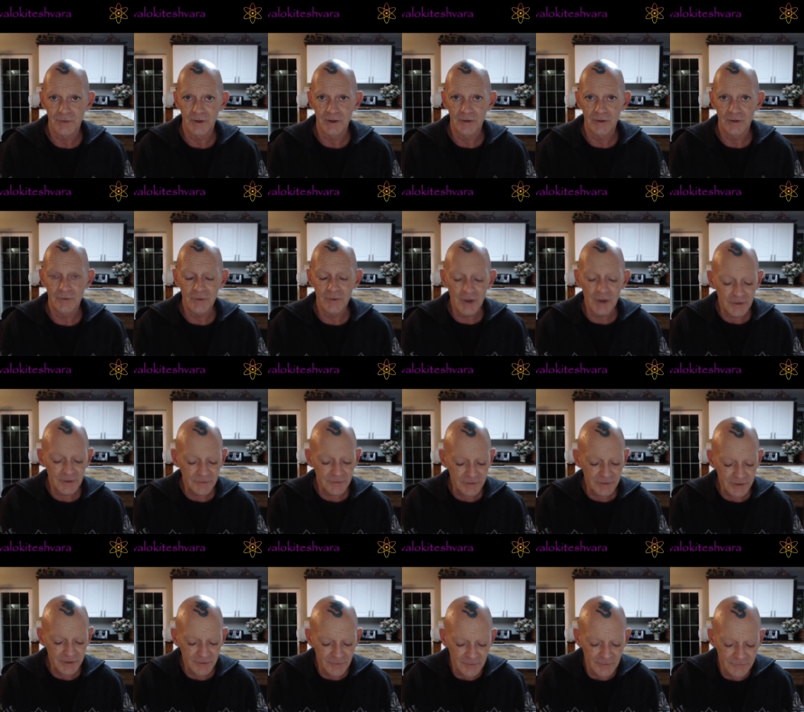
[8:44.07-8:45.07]
The
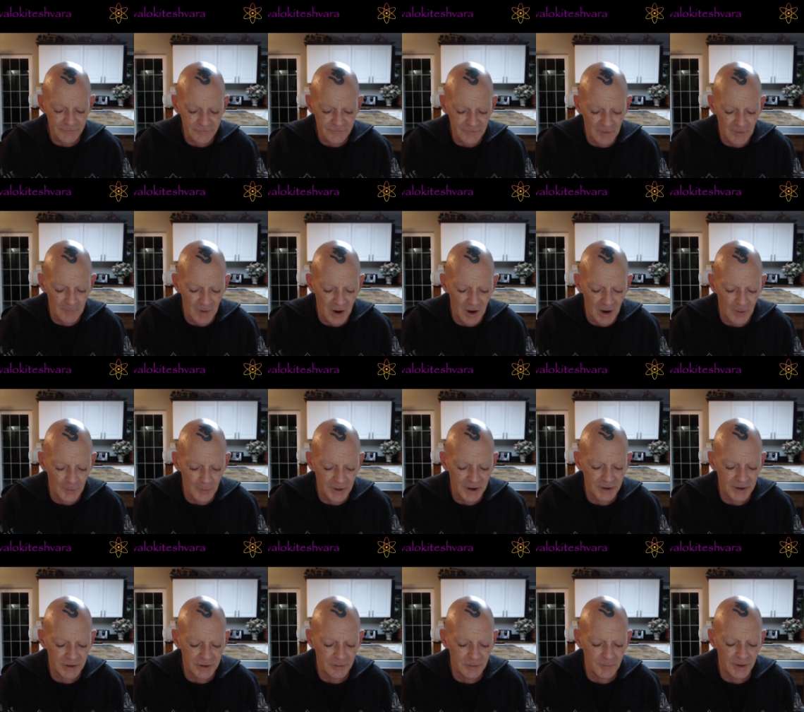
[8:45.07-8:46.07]
idea that somehow at
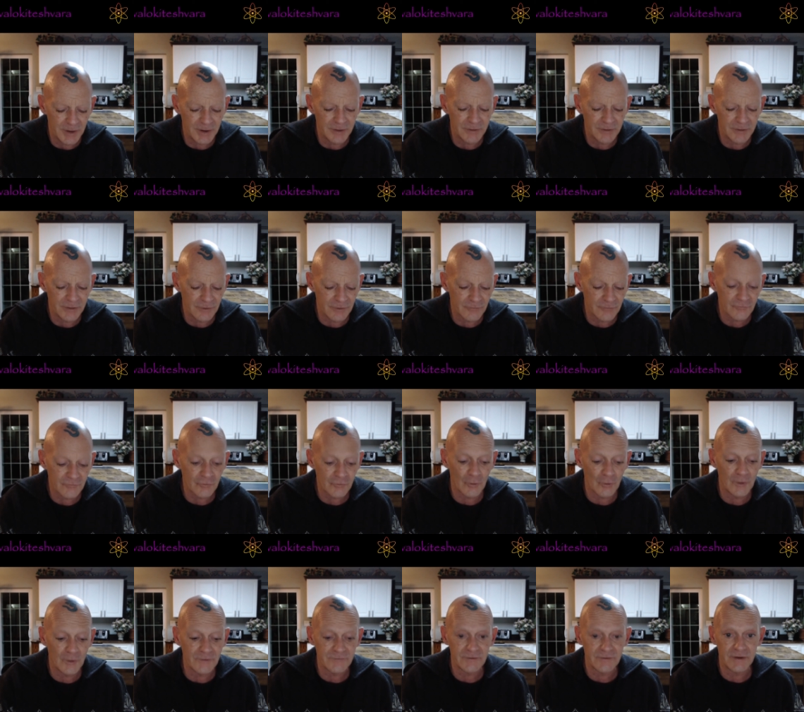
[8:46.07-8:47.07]
any minute your
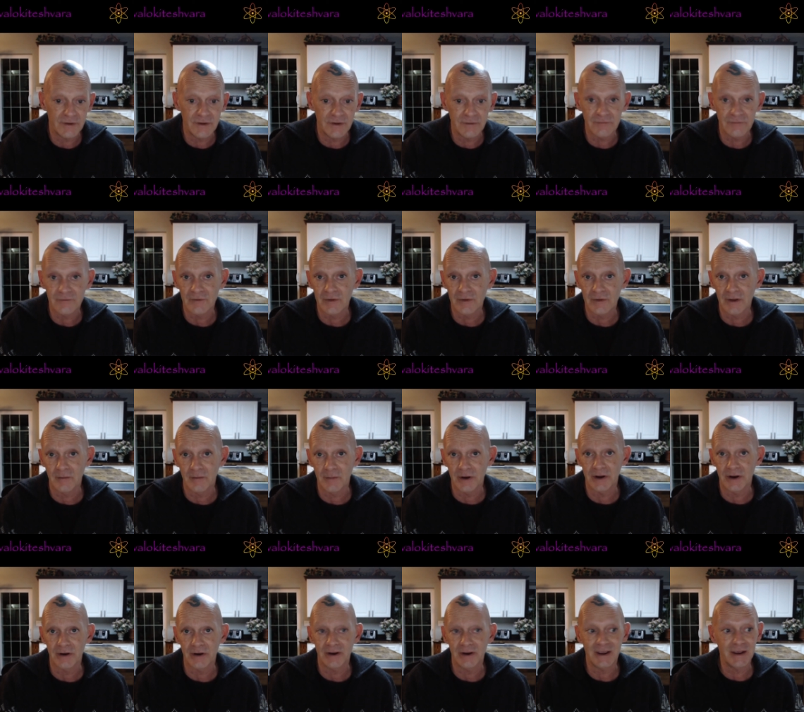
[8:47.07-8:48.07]
choice is
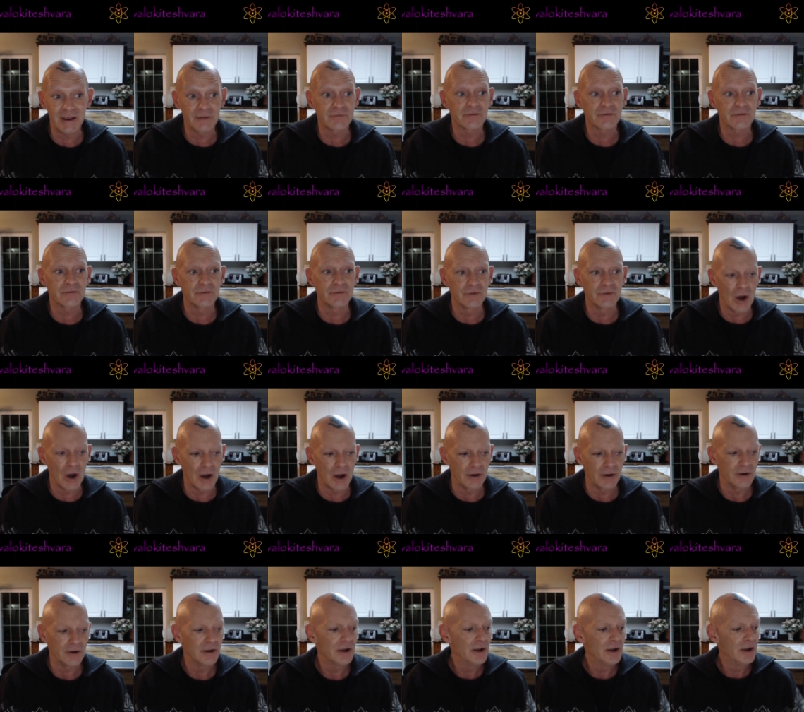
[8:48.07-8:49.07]
limited, it's not.
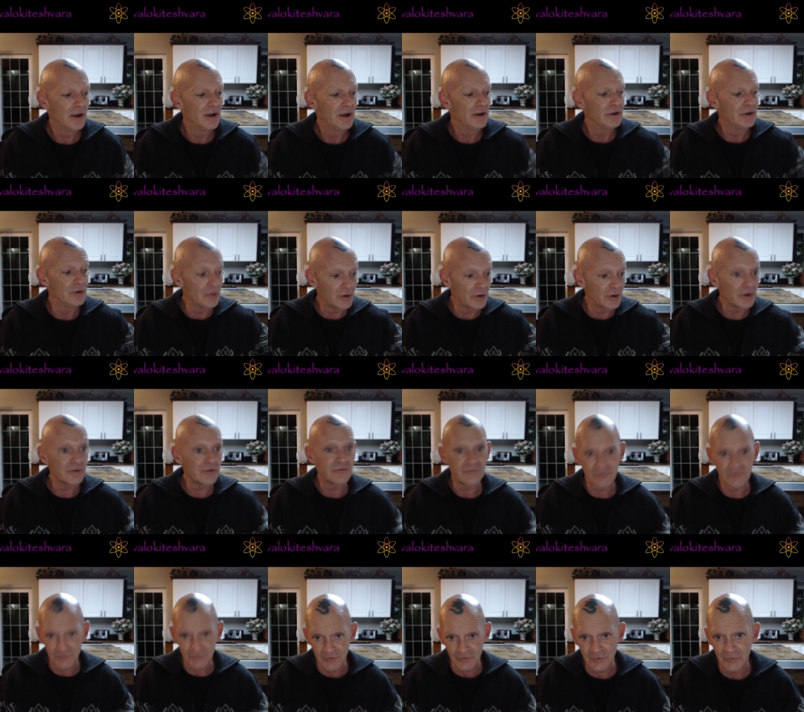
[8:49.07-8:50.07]
You could
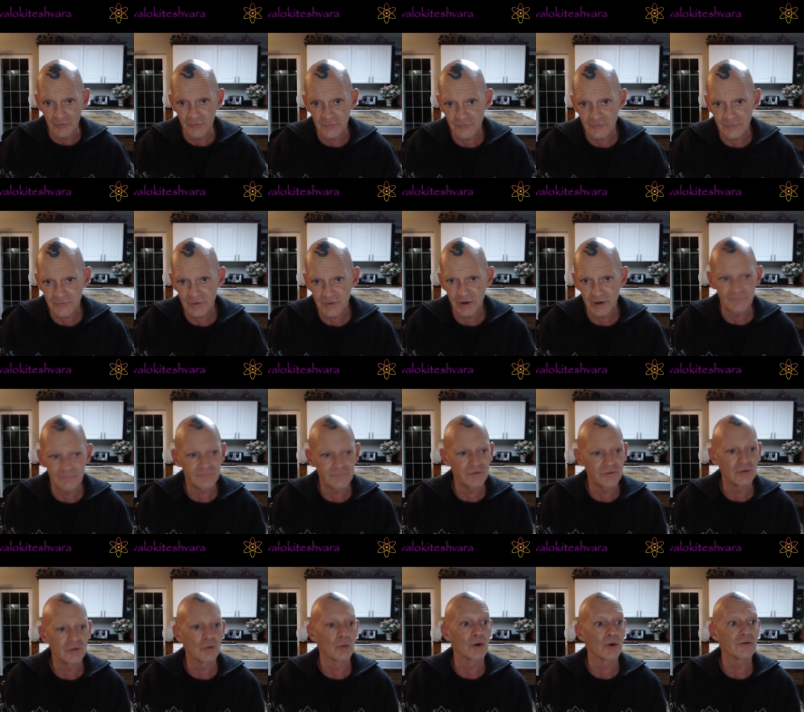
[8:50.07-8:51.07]
choose, if
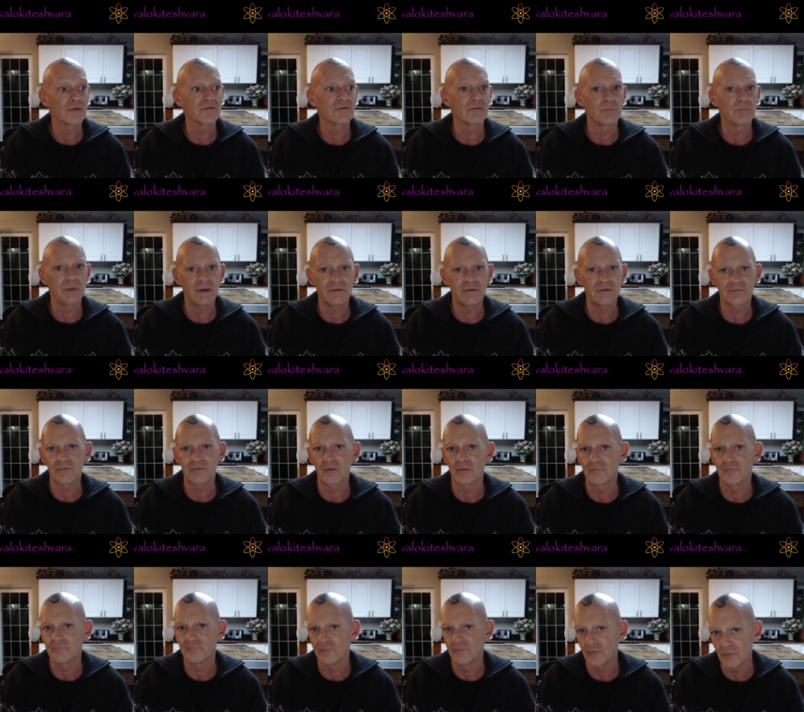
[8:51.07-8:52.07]
you were to be so
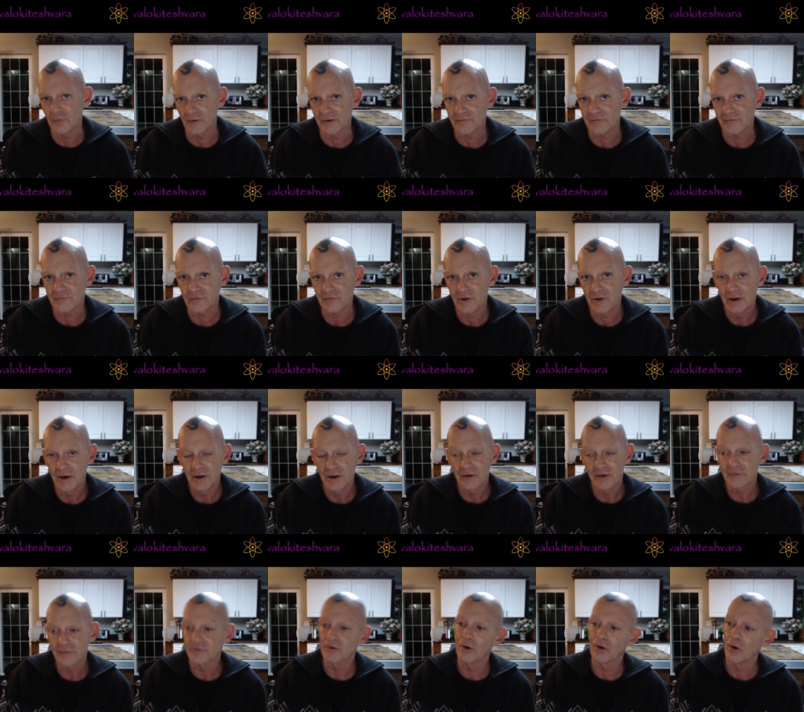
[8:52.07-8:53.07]
foolish,
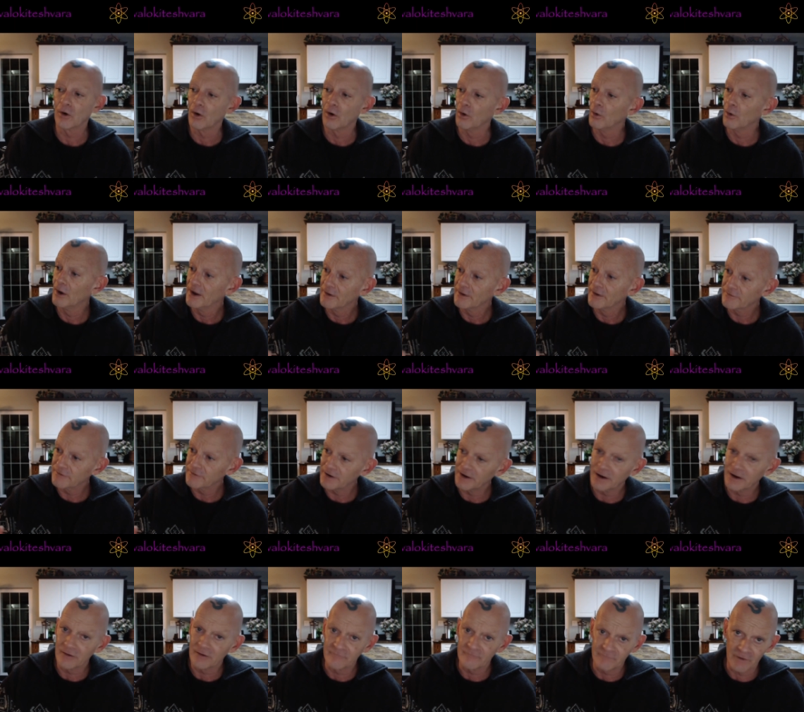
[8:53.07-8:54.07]
to go take
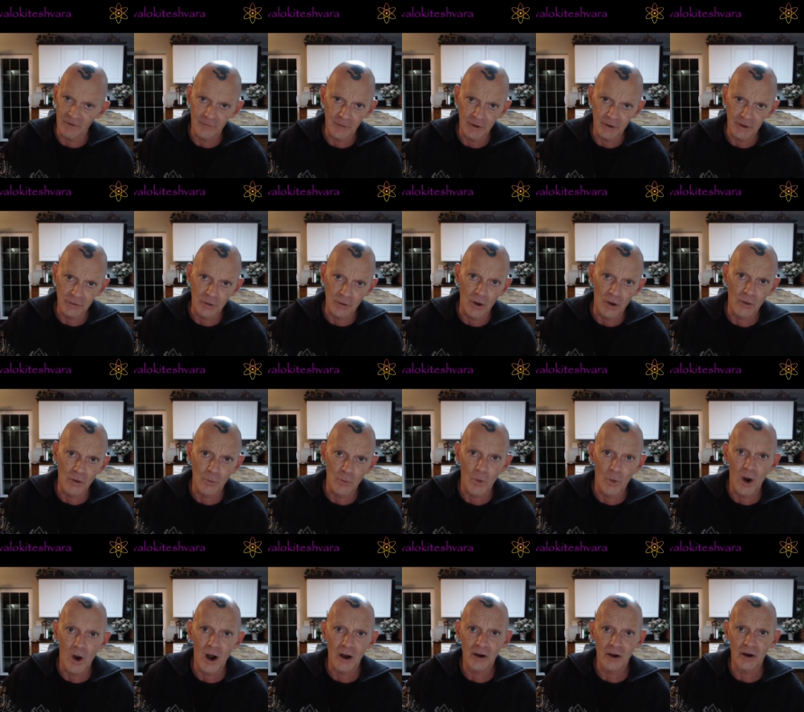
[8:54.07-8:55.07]
a very long
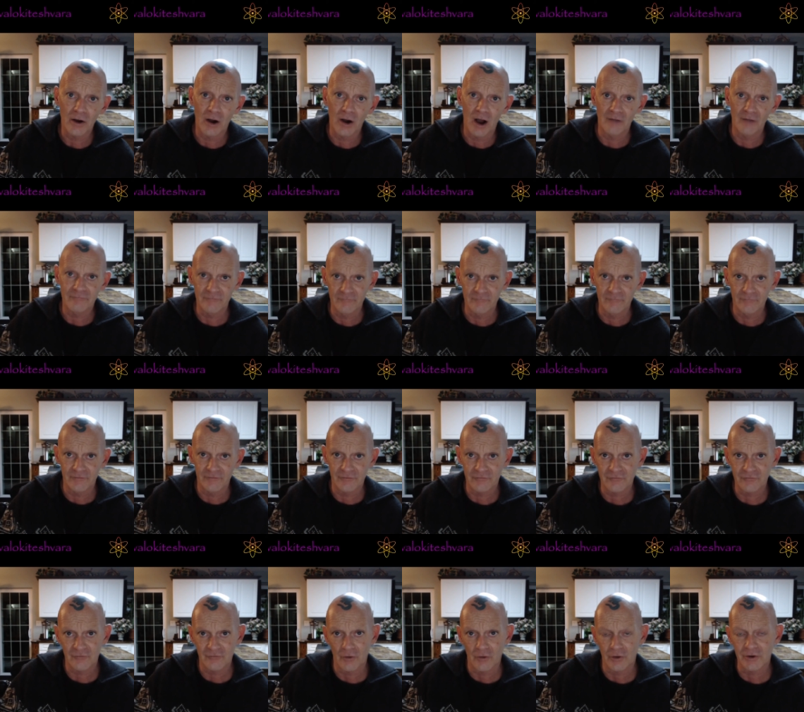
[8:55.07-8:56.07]
walk off of a
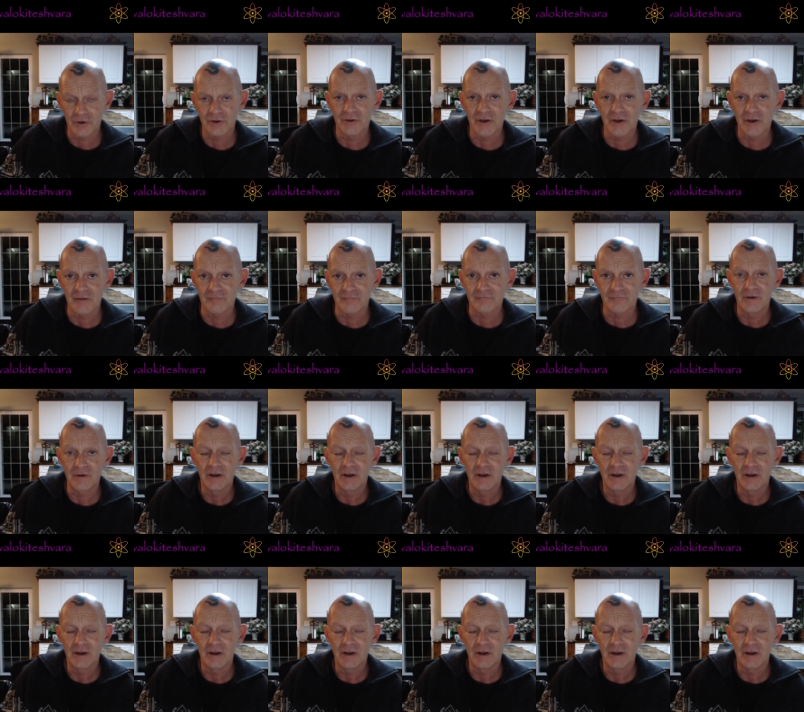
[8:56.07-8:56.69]
short cliff.